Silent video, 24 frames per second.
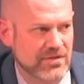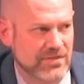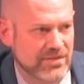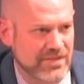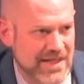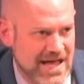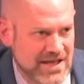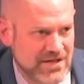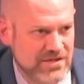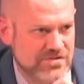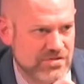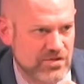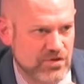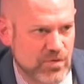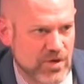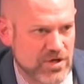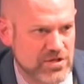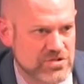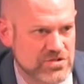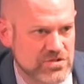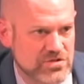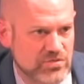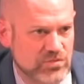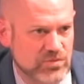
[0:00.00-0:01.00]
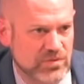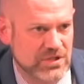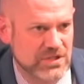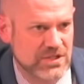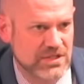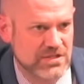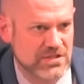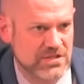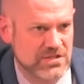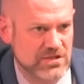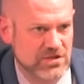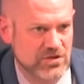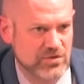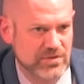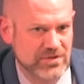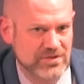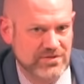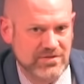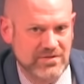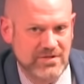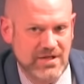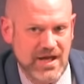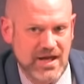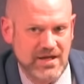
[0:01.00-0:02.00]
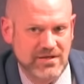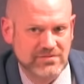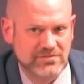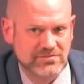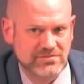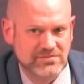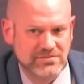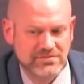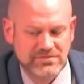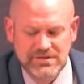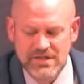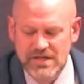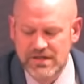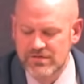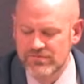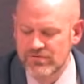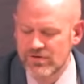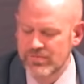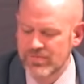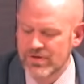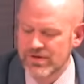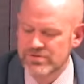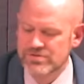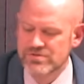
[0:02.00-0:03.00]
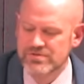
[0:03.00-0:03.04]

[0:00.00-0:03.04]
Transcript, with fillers: That is the question we need to deal with today. Thank you